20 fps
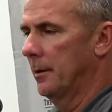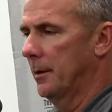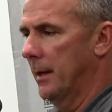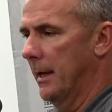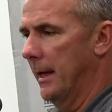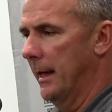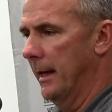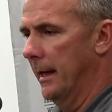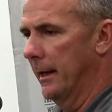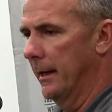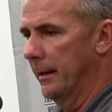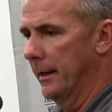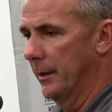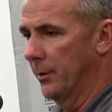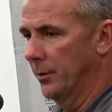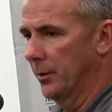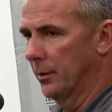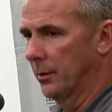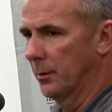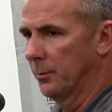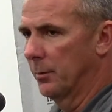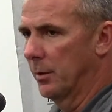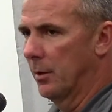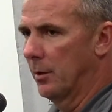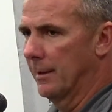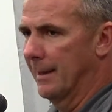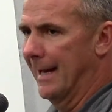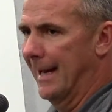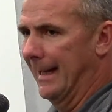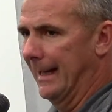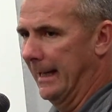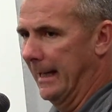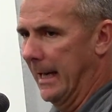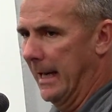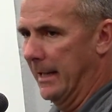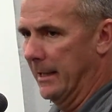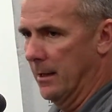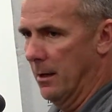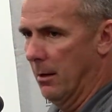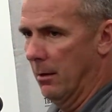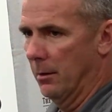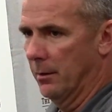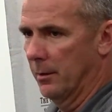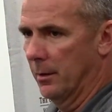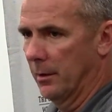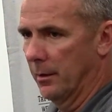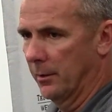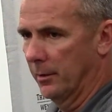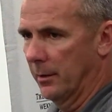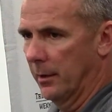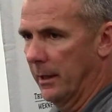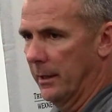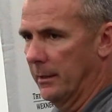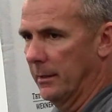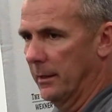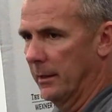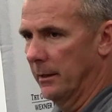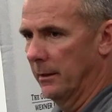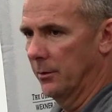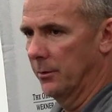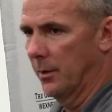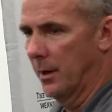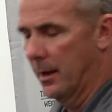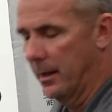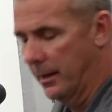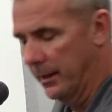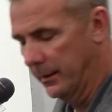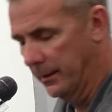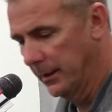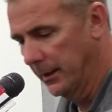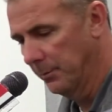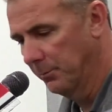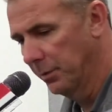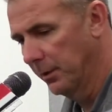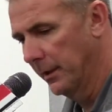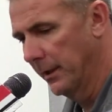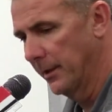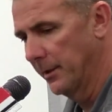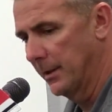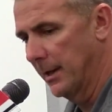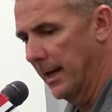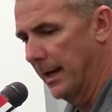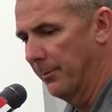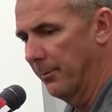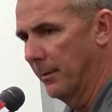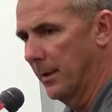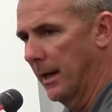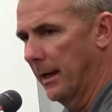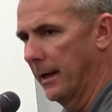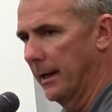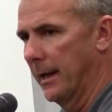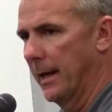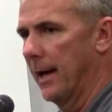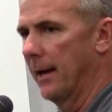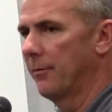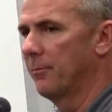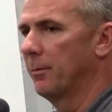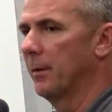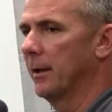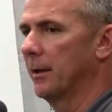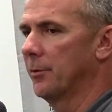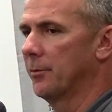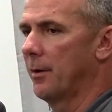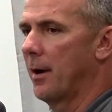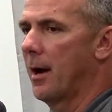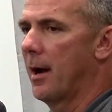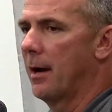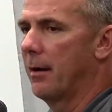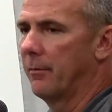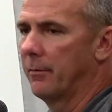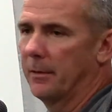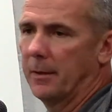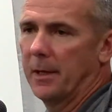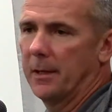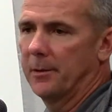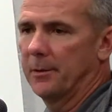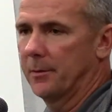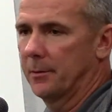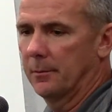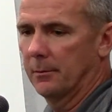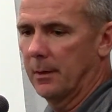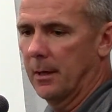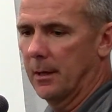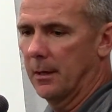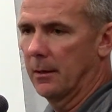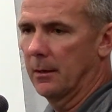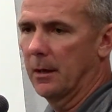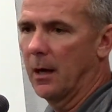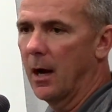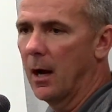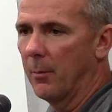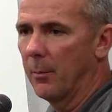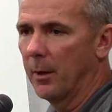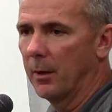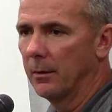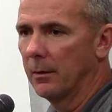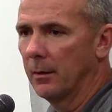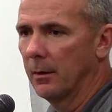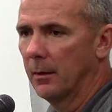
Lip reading: and they took the ball 99 yards on us in 18 plays, nine and a half minute drive, and that's not uncommon.